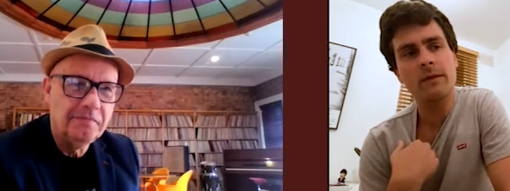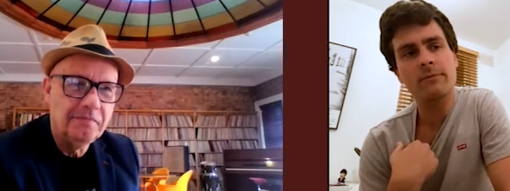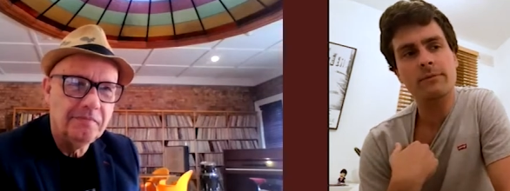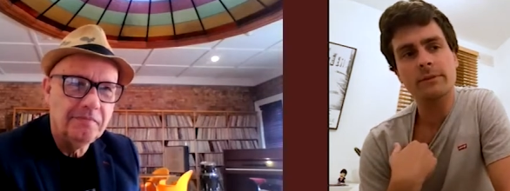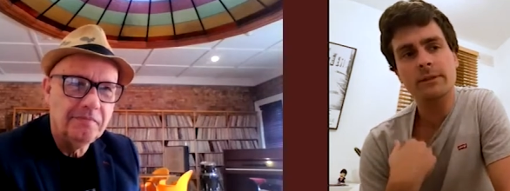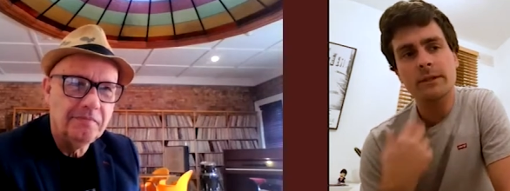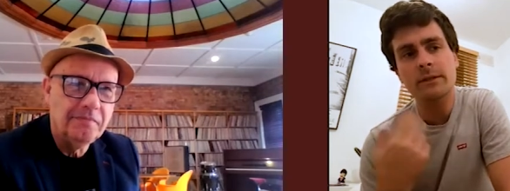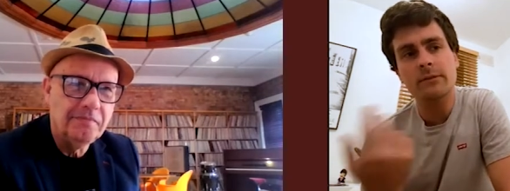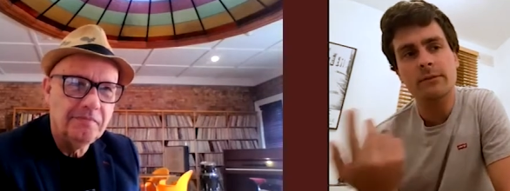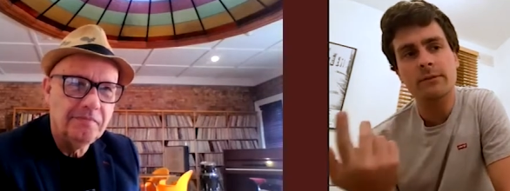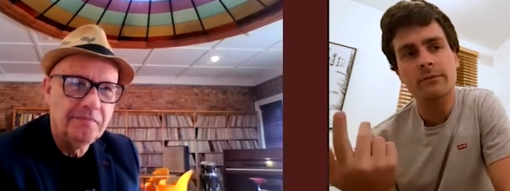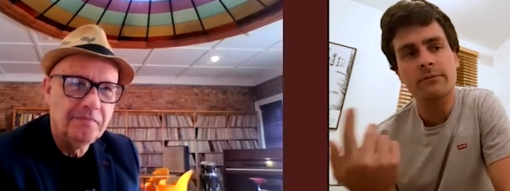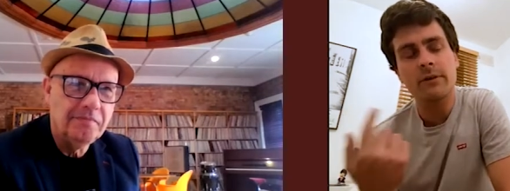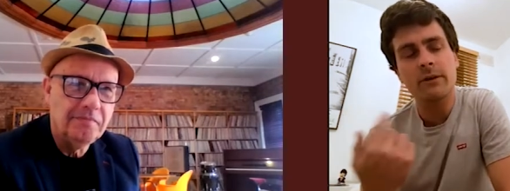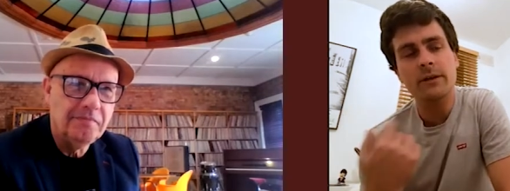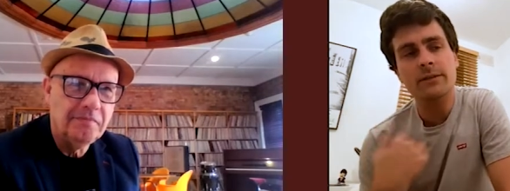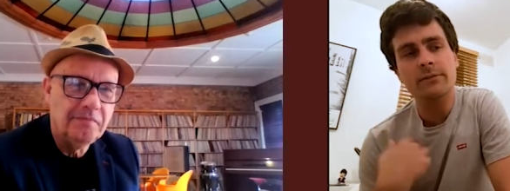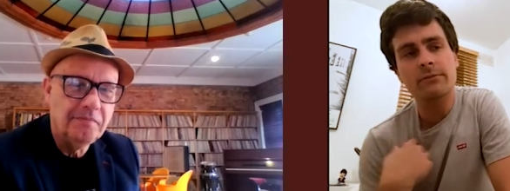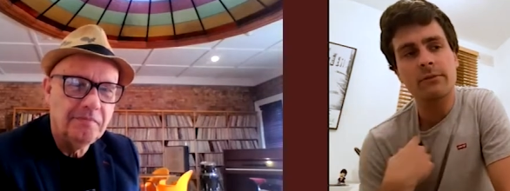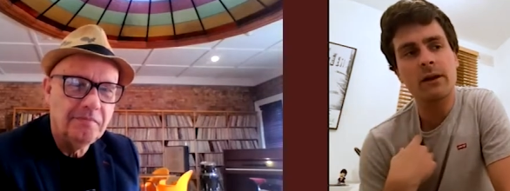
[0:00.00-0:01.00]
Speaker 1: that we ever did on the
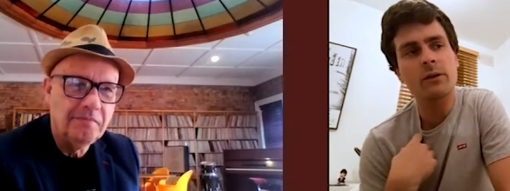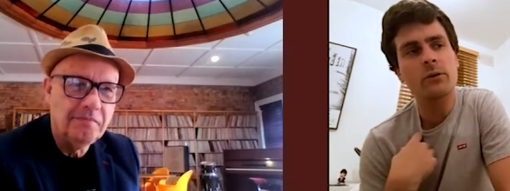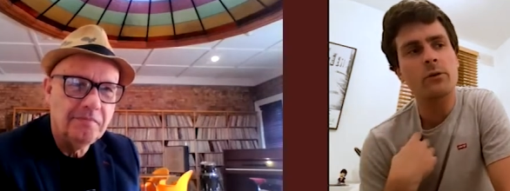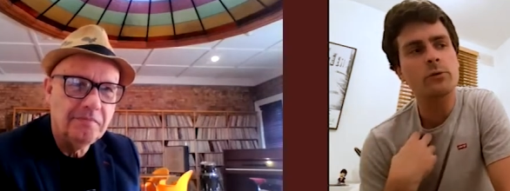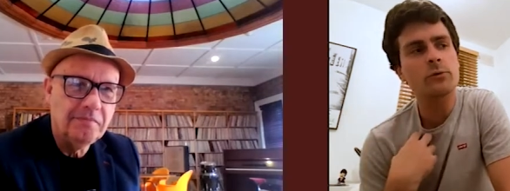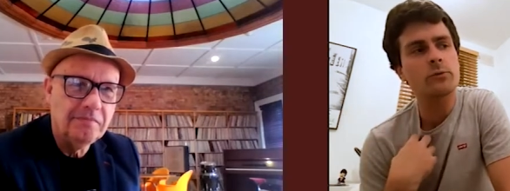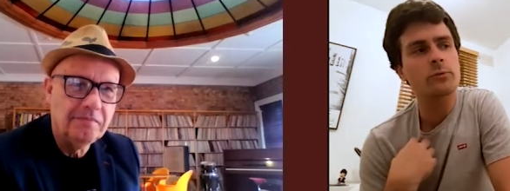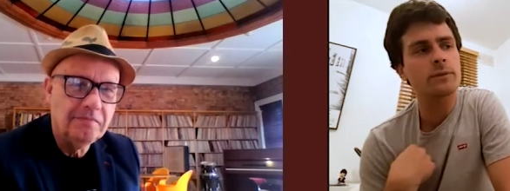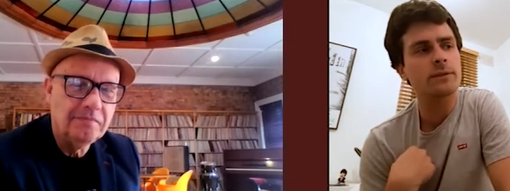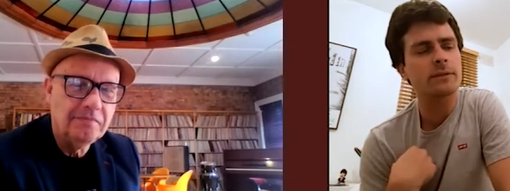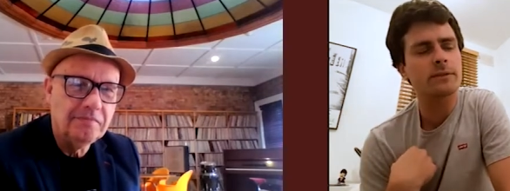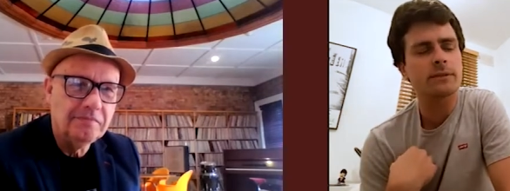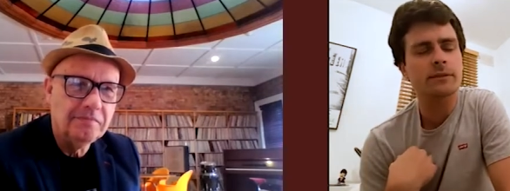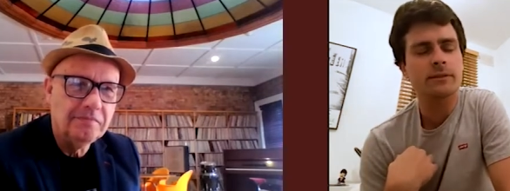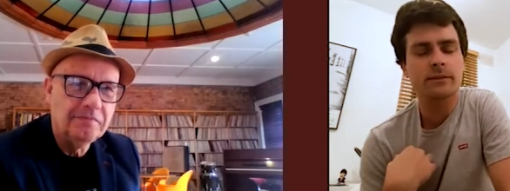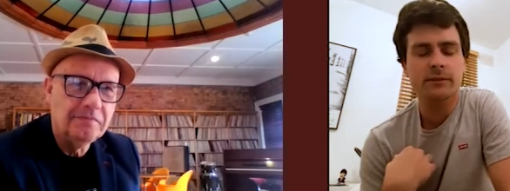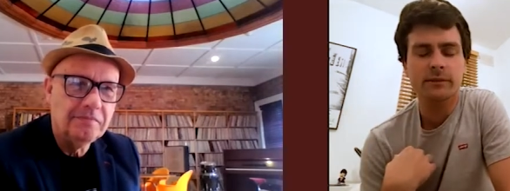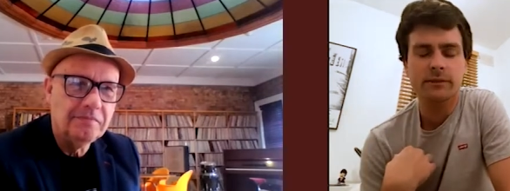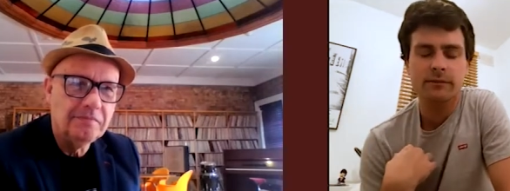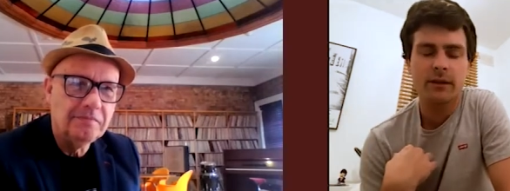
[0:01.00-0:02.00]
first record
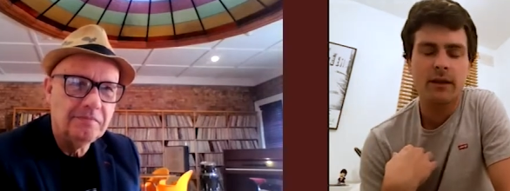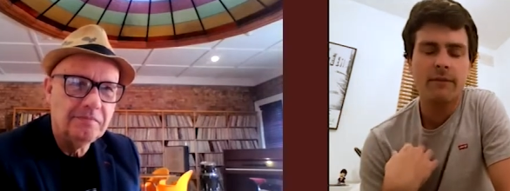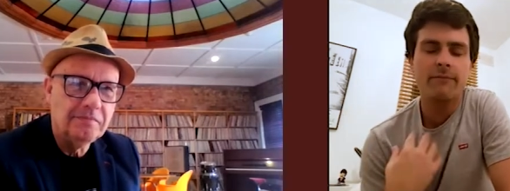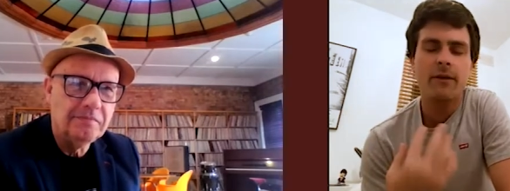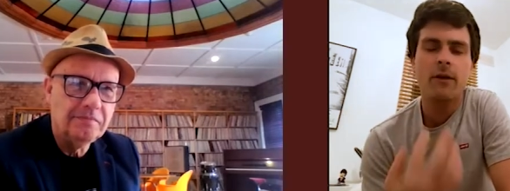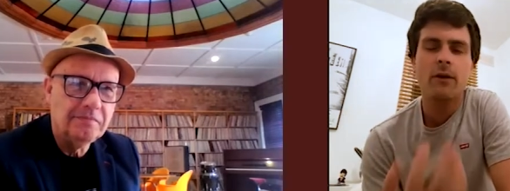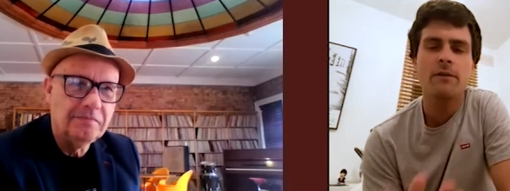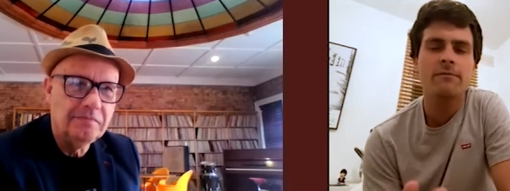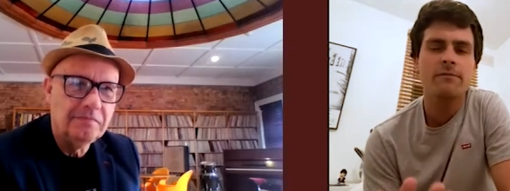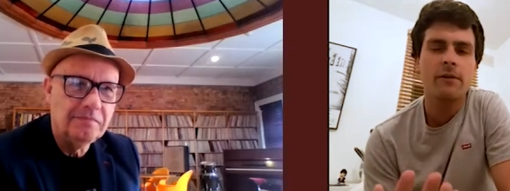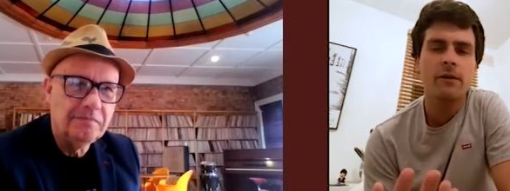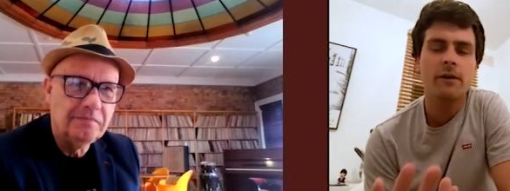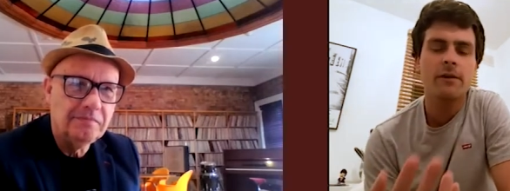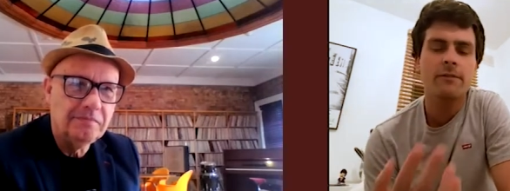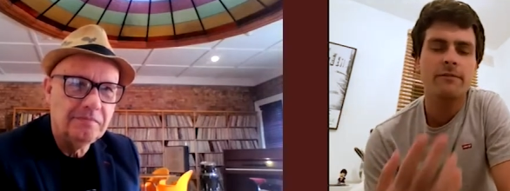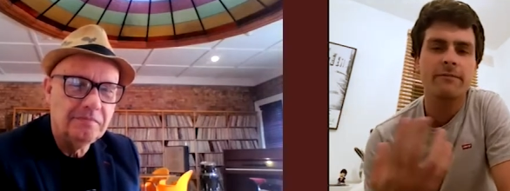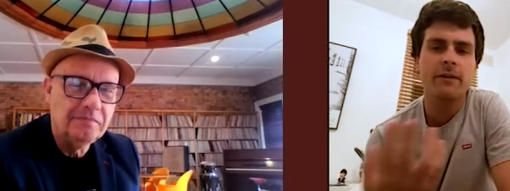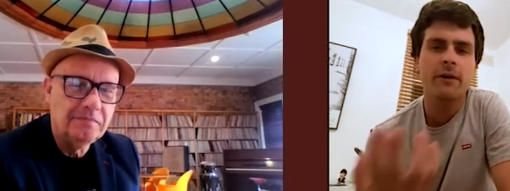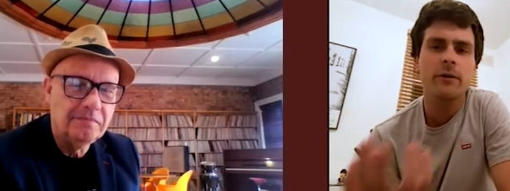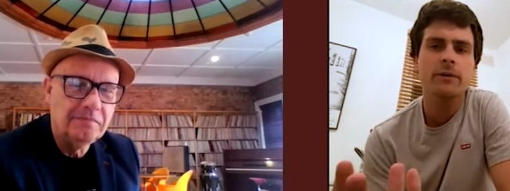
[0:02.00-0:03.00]
was like very
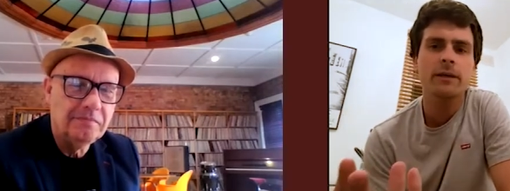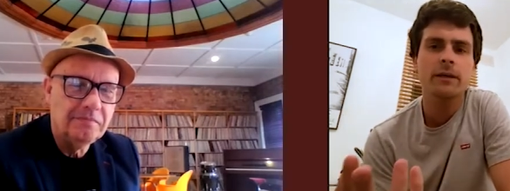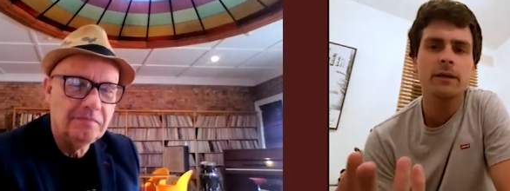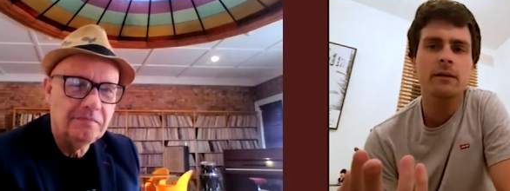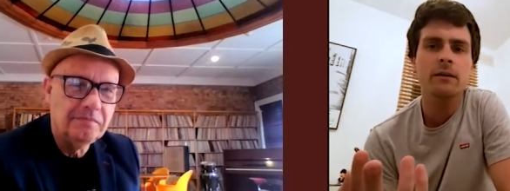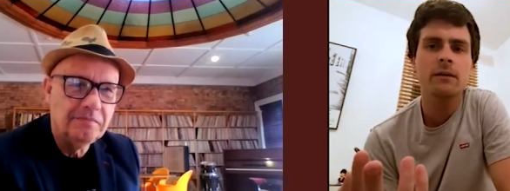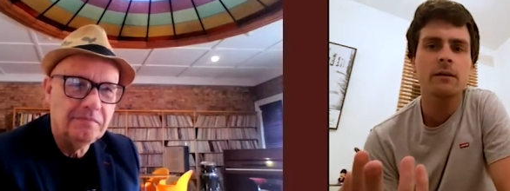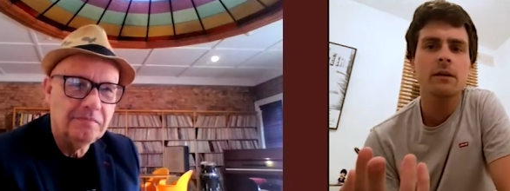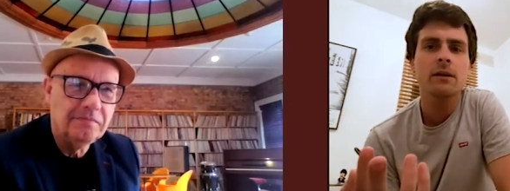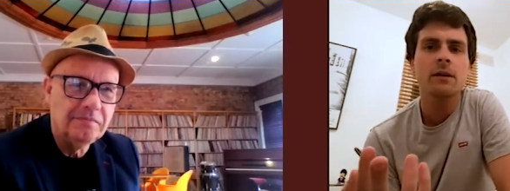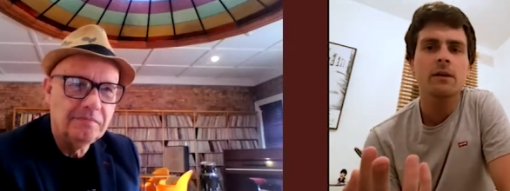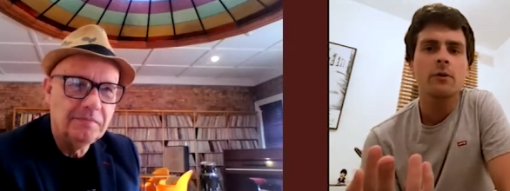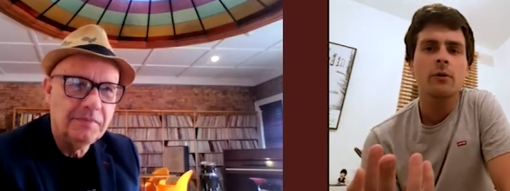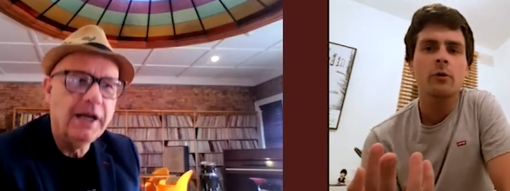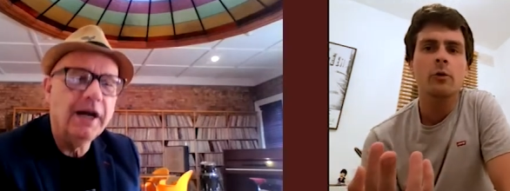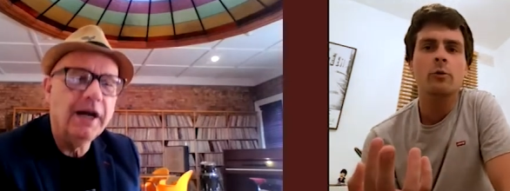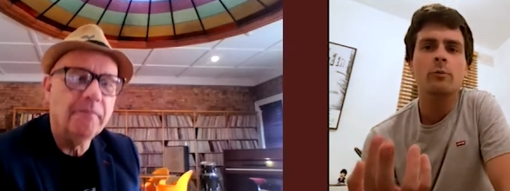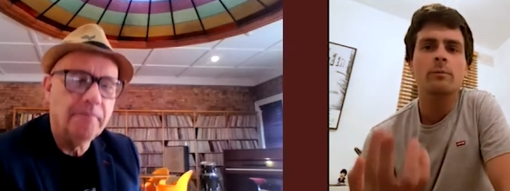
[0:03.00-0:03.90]
very folky, yeah.